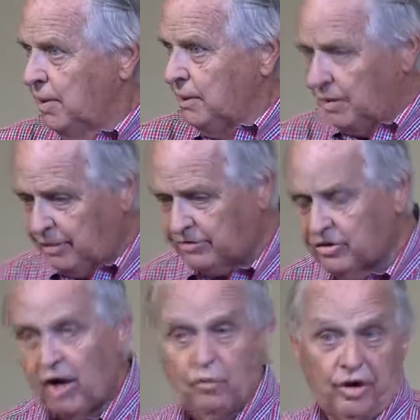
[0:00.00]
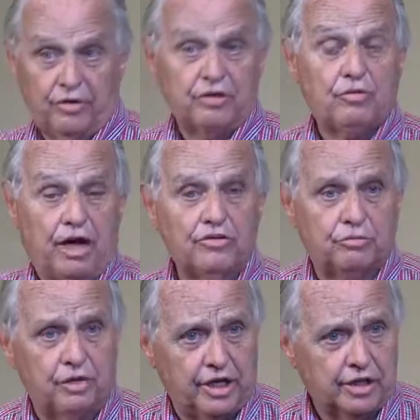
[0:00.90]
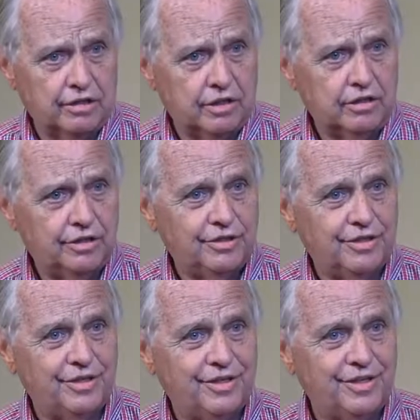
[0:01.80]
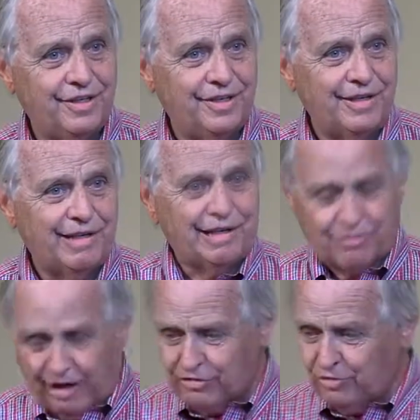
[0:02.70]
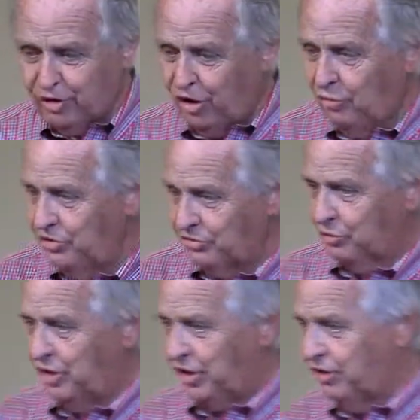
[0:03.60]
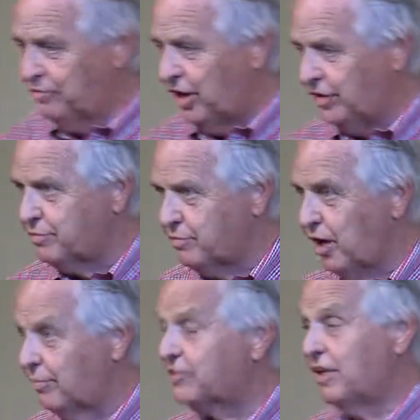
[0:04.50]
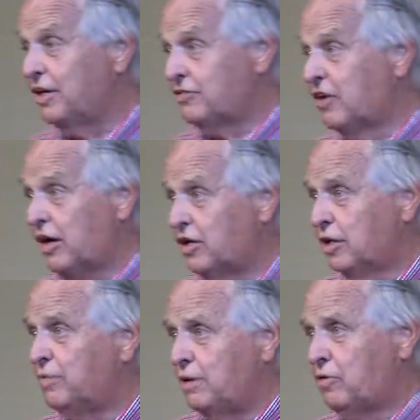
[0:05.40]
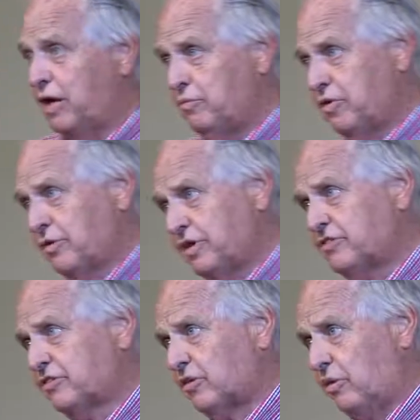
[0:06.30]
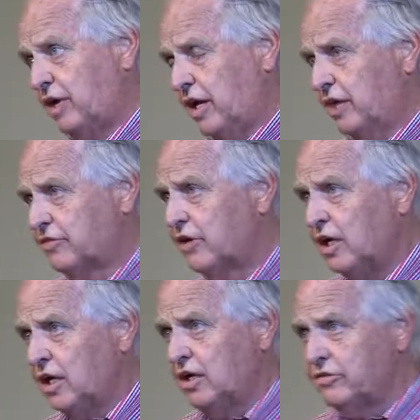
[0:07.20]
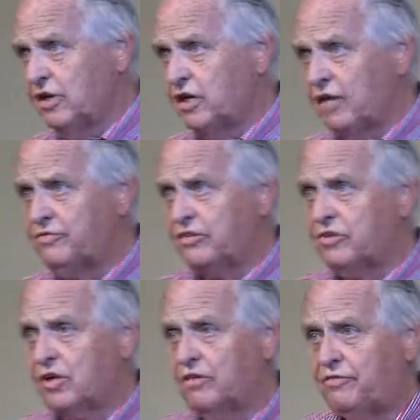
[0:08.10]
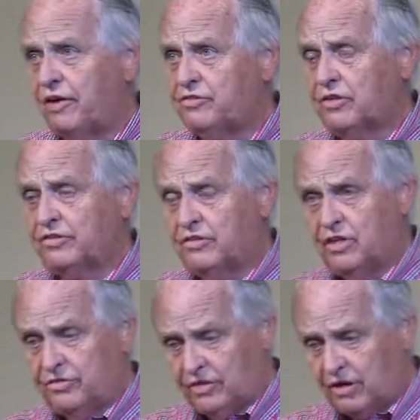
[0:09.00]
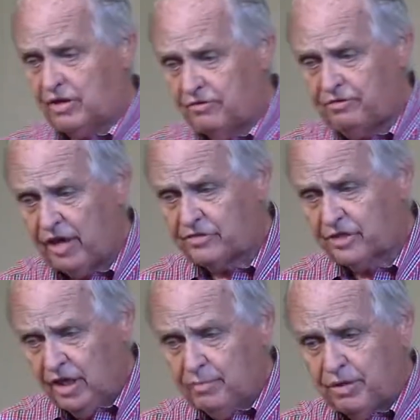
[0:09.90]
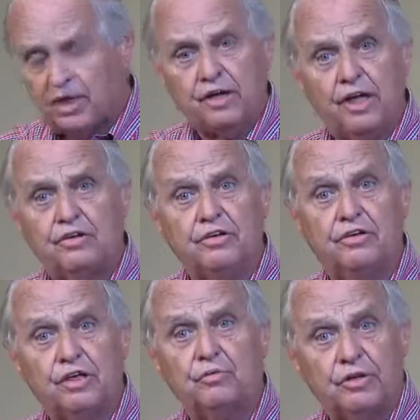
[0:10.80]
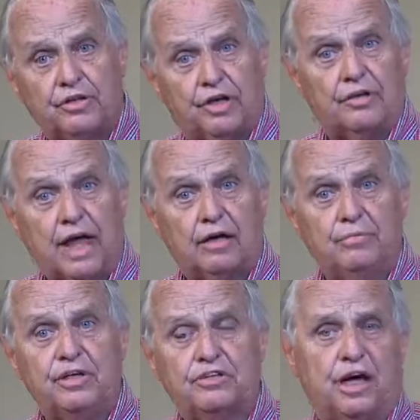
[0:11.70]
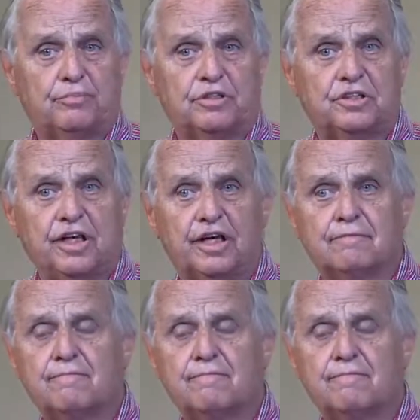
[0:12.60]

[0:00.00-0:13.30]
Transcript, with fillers: Now, that's not where in Christ we end. In Christ, we're always aware of God's promise, and it's not going to be quite where this story ends. It isn't enough just to confess their sins. They're confessed, but they need to deal with it, and that'll be chapter 10.